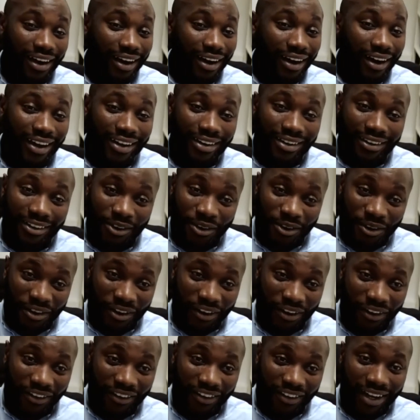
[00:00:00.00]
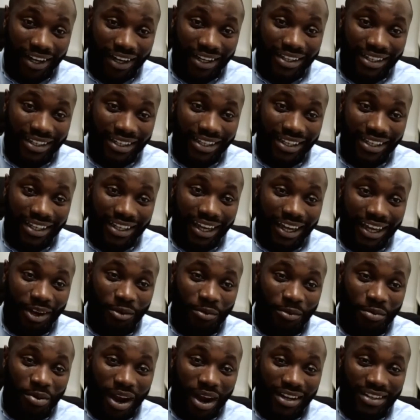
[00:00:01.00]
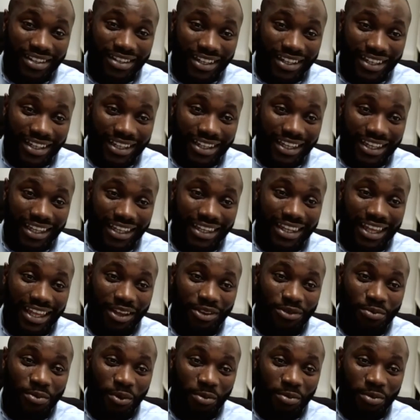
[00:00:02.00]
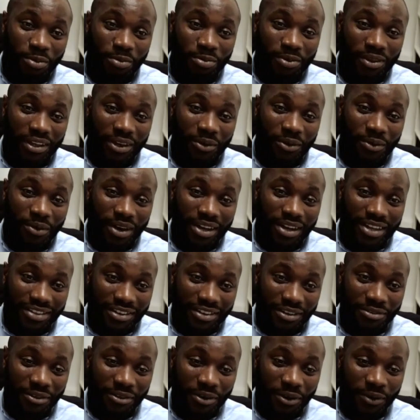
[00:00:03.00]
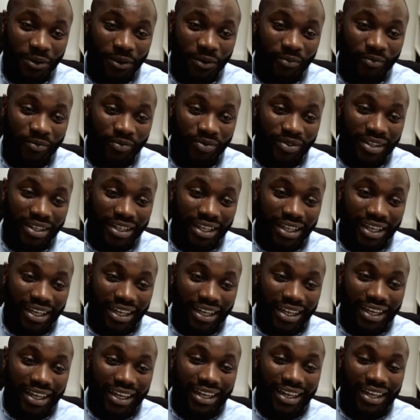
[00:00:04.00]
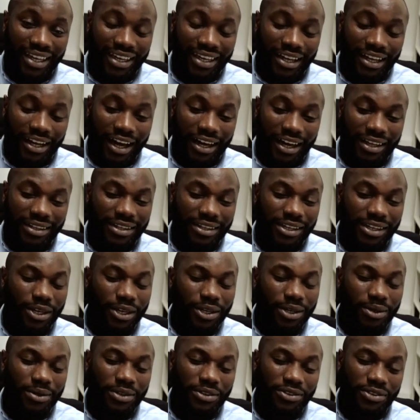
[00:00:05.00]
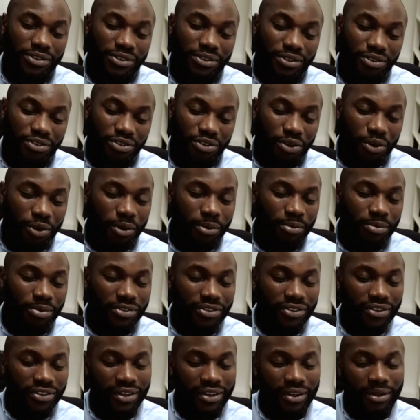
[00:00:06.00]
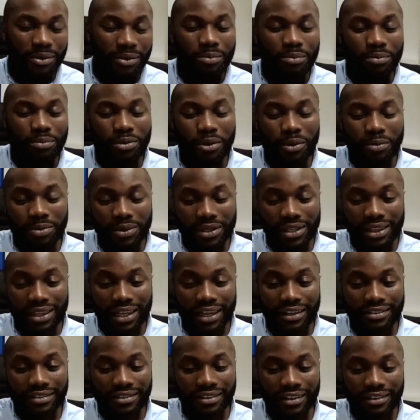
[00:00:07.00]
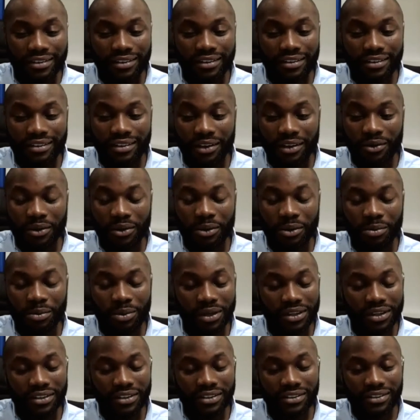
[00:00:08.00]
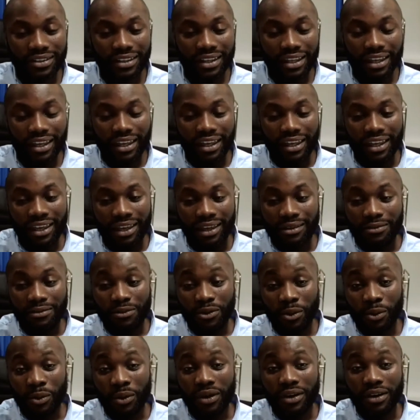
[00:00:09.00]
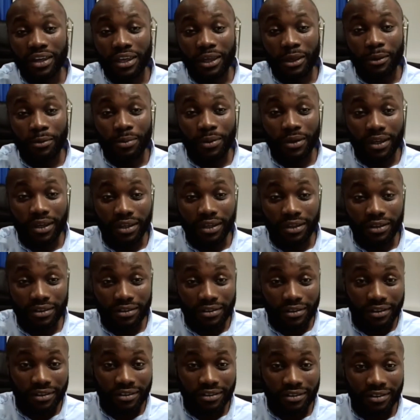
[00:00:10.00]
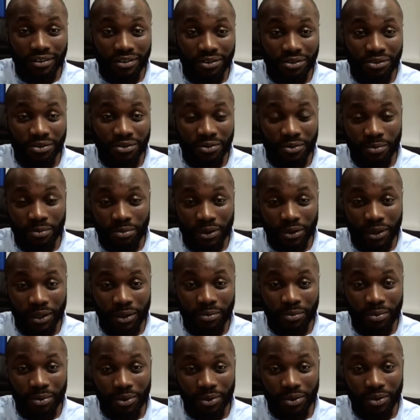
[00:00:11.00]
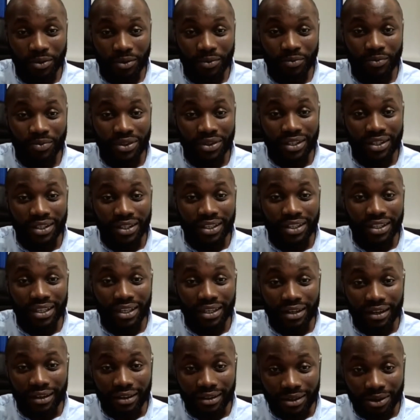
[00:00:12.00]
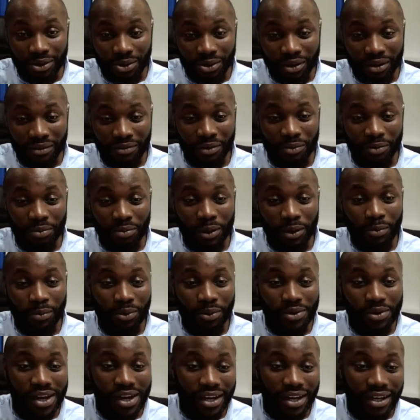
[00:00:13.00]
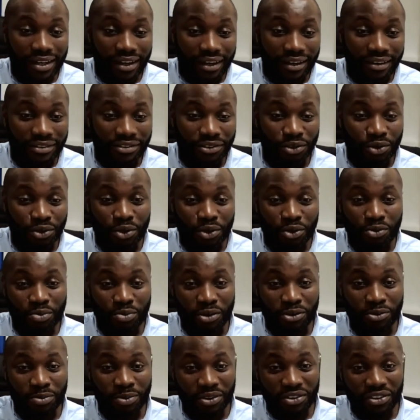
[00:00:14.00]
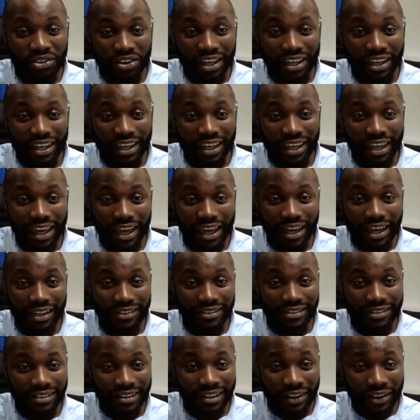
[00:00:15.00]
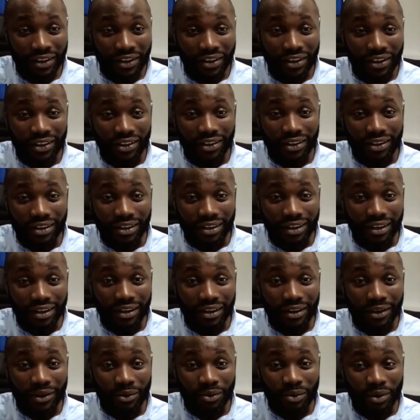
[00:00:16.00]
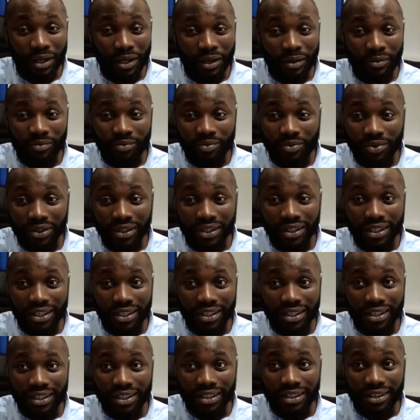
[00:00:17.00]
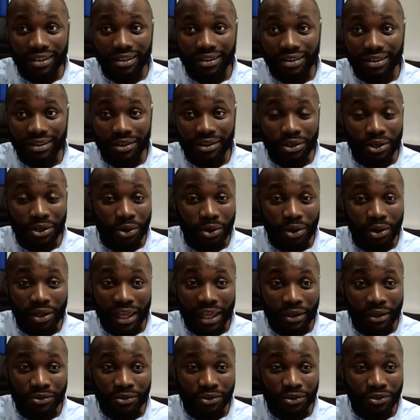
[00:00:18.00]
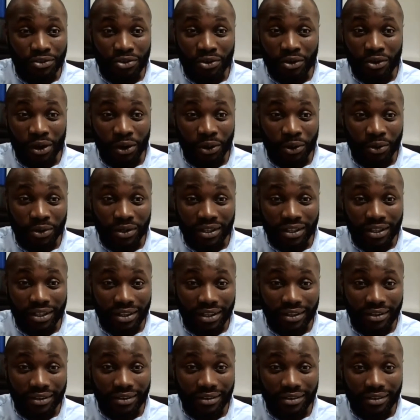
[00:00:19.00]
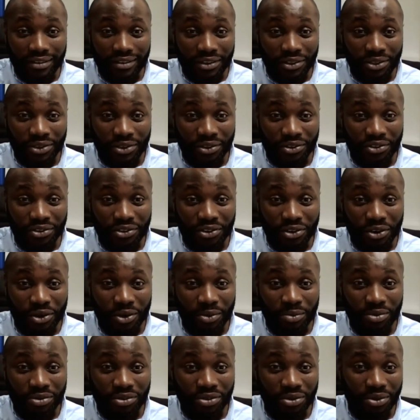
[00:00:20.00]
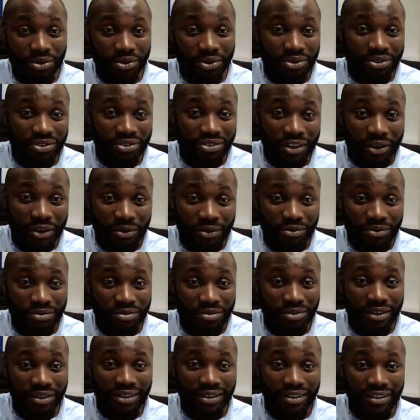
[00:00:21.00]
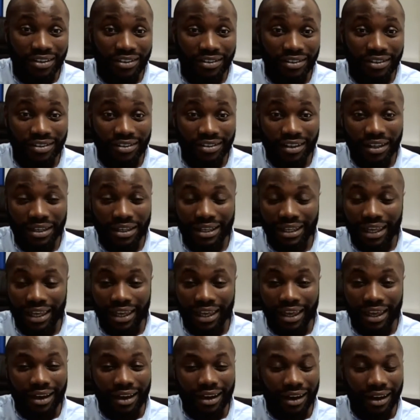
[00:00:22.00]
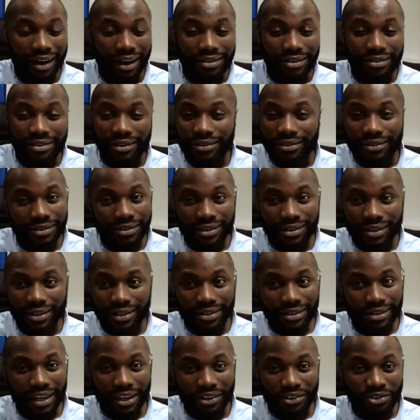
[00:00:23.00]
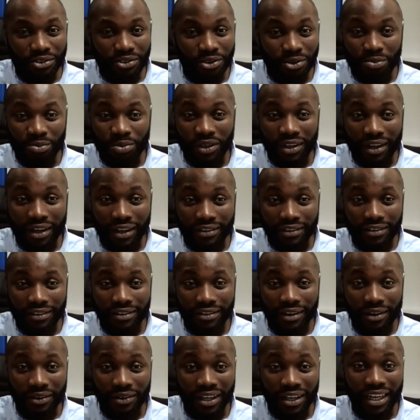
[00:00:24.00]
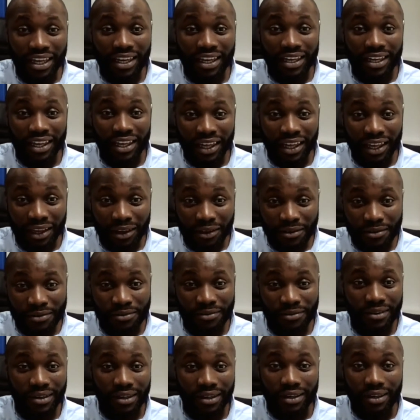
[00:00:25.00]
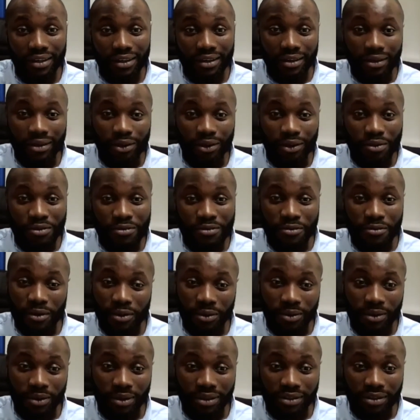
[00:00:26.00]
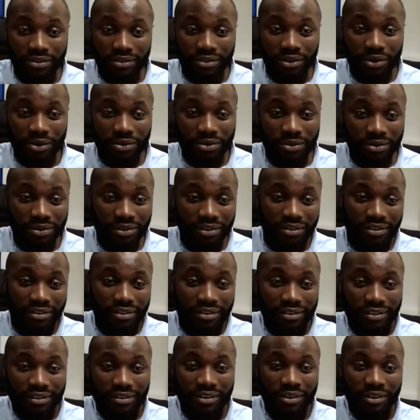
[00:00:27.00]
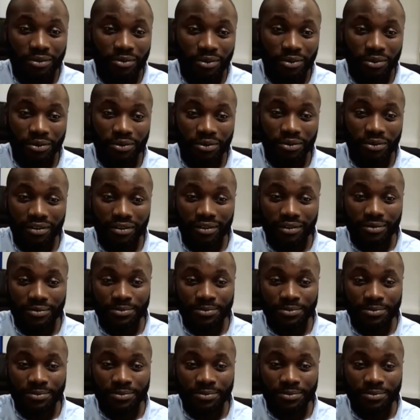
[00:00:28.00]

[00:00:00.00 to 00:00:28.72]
I don't know. I think practically that's probably quite difficult. I think going to the shops, probably less necessary, because if you are keeping your distance from people, you're not giving people hugs, you're not supposed to be shaking hands, you're not allowed to try on clothes in the shops or sit on furniture. So I don't think that should be necessary if you're following the social distancing rules.